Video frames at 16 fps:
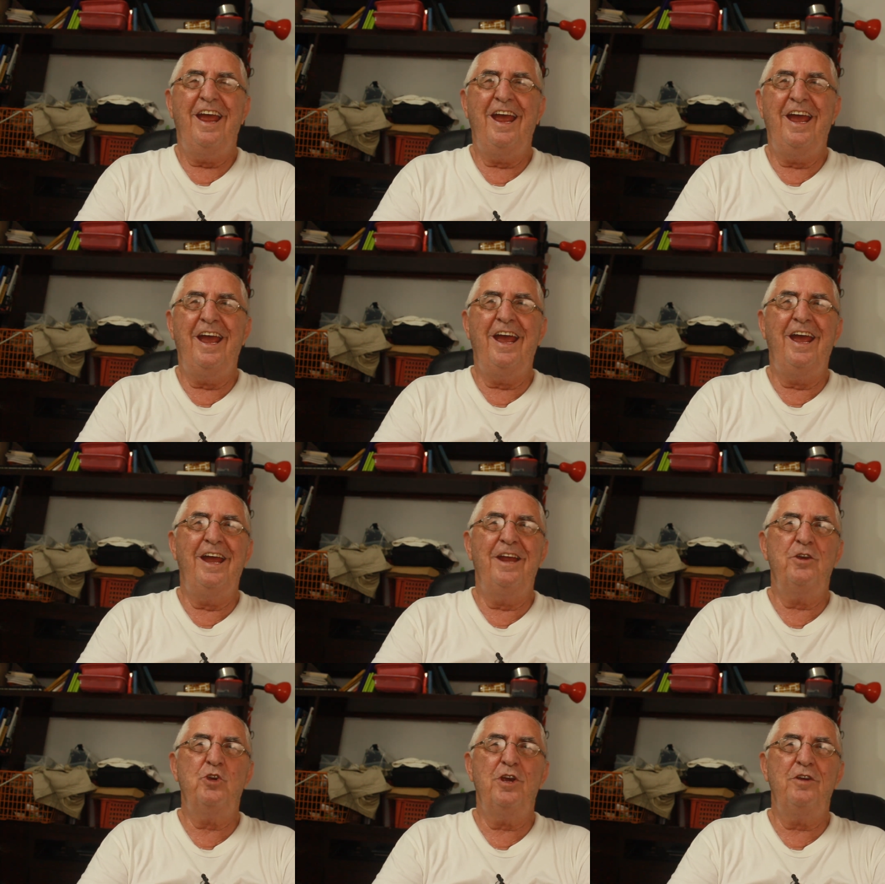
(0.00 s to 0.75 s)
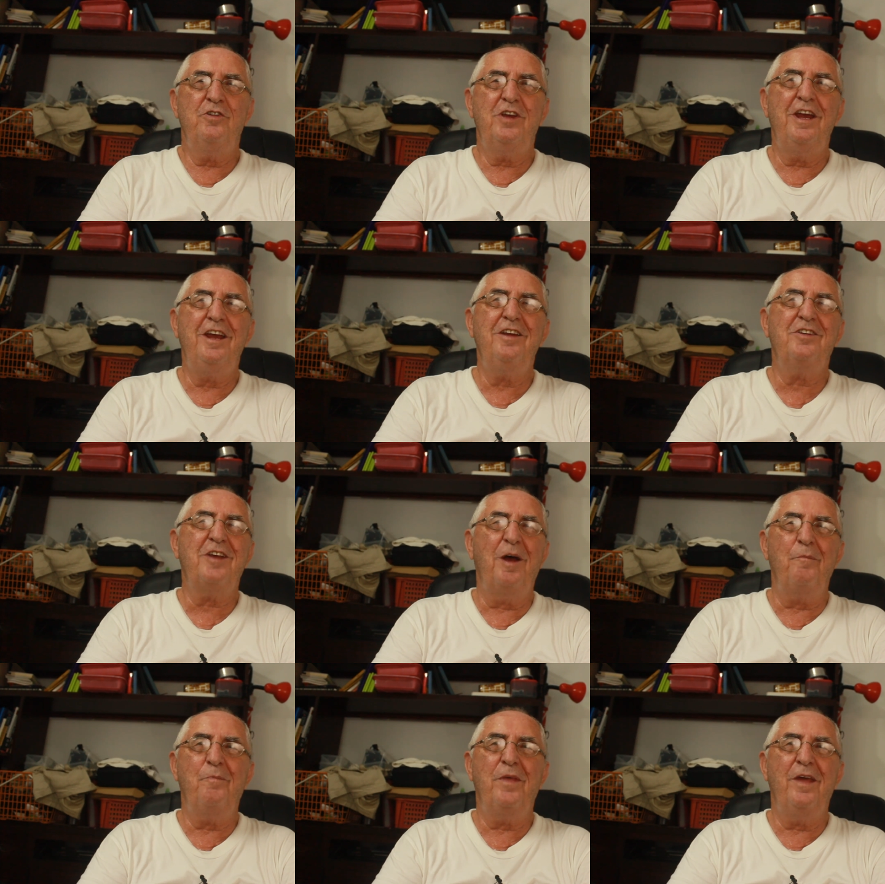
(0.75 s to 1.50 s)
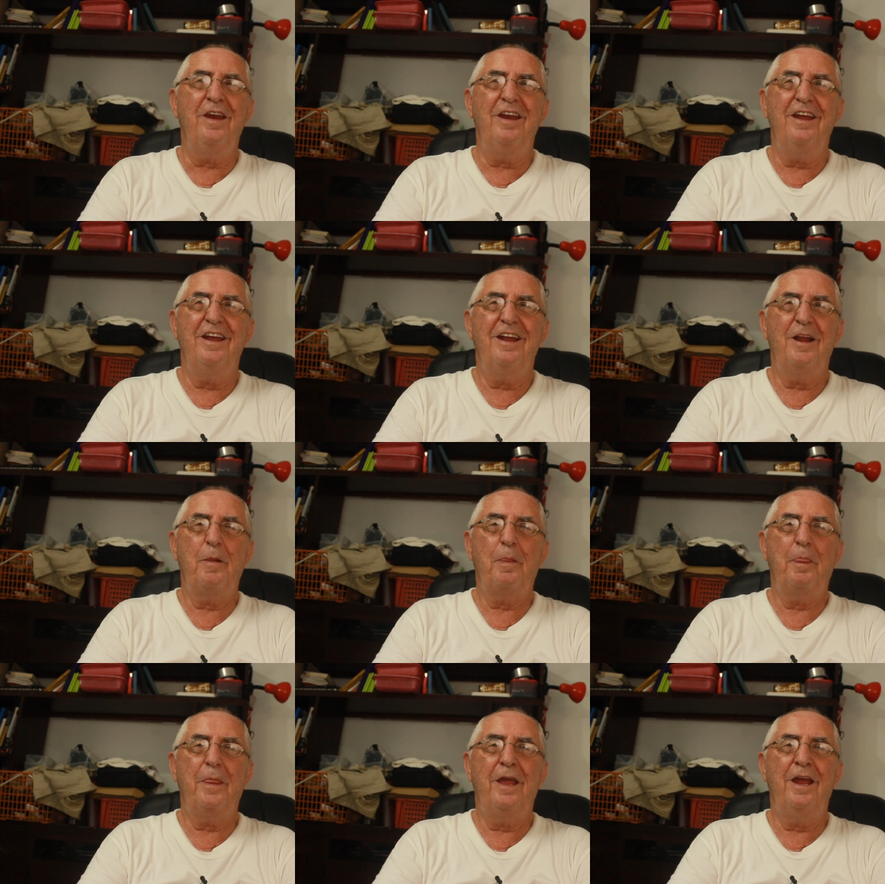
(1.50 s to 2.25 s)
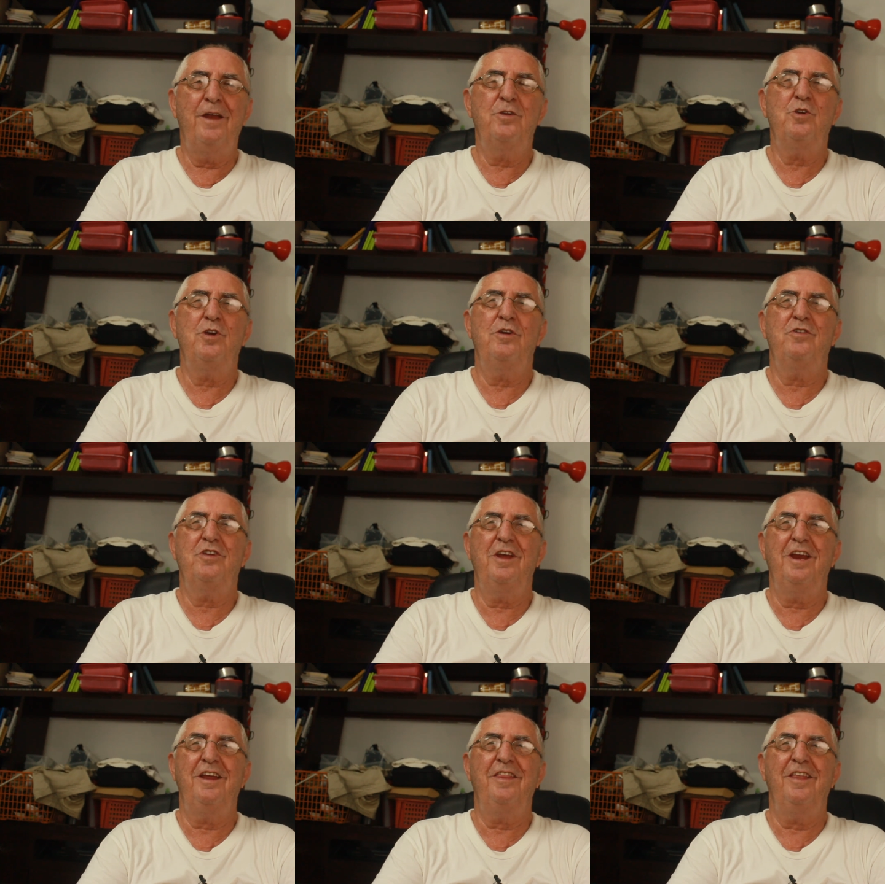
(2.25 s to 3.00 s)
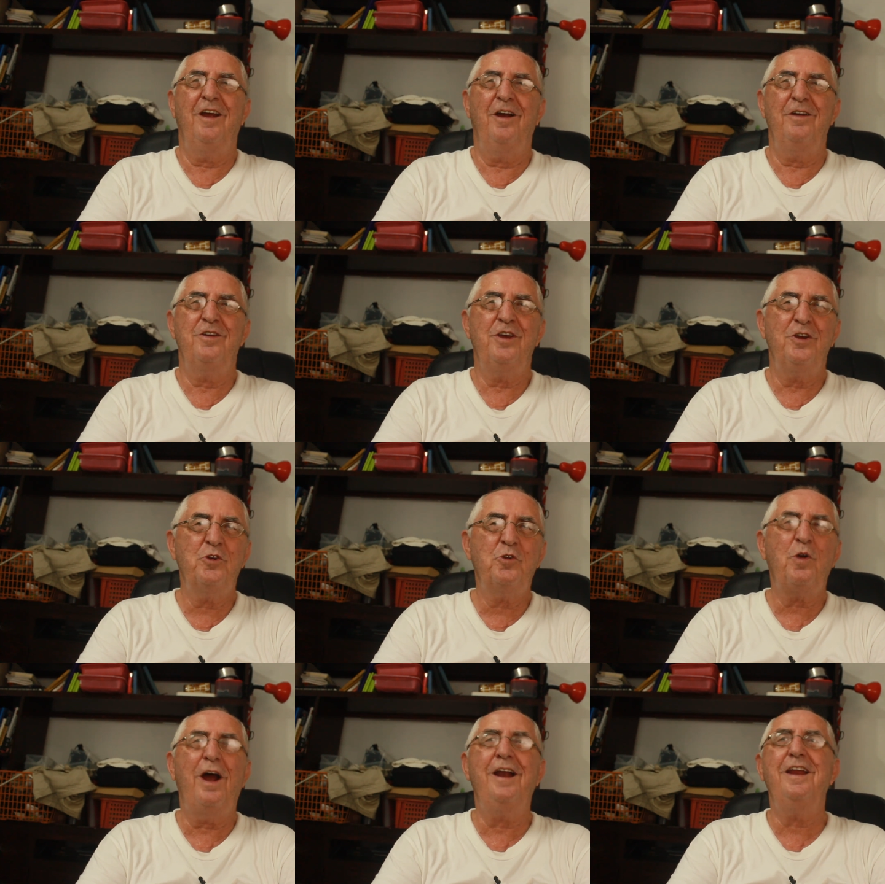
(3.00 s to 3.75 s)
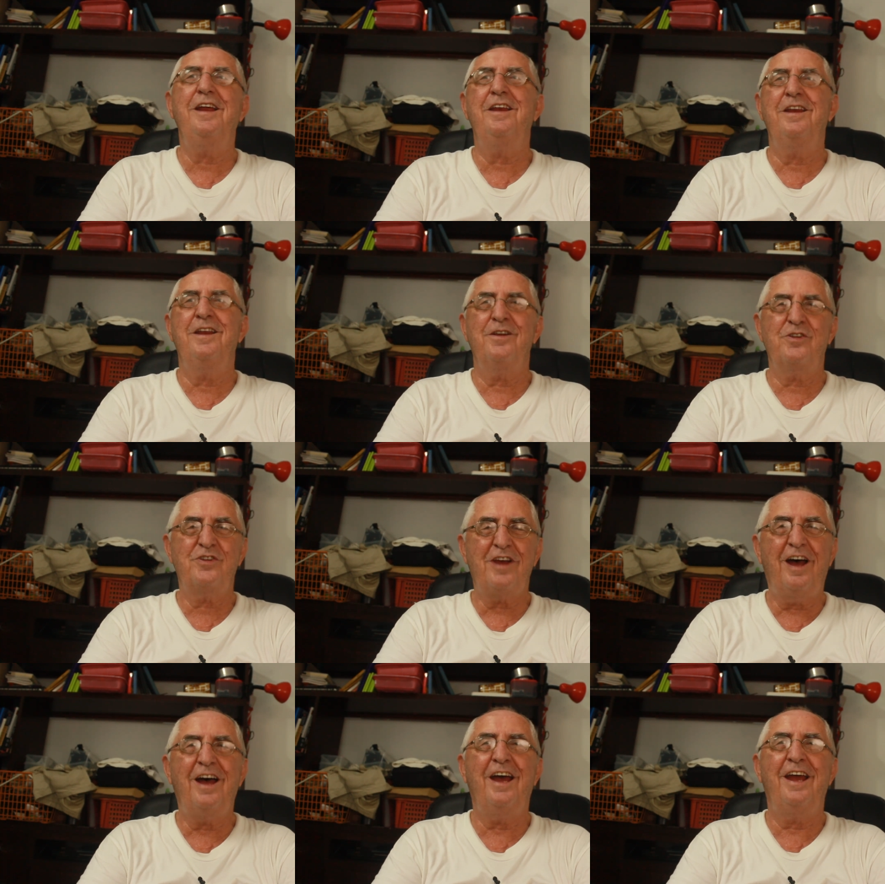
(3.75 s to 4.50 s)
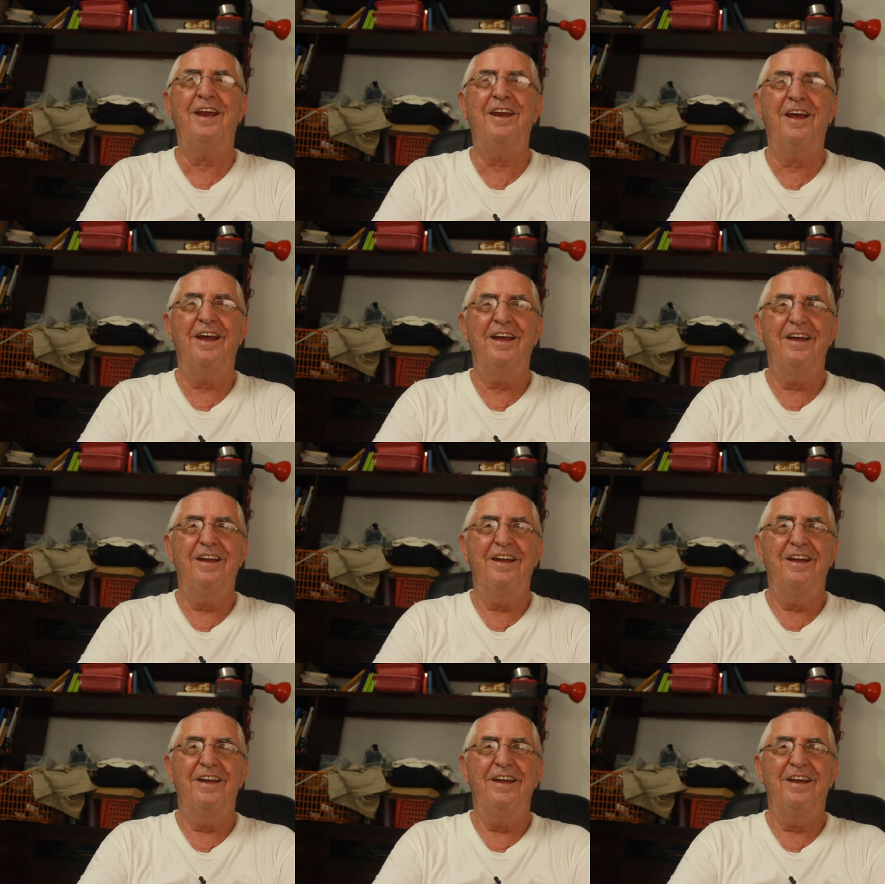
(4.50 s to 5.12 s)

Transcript: and she sees something, and she's sitting there and she's trying to decide,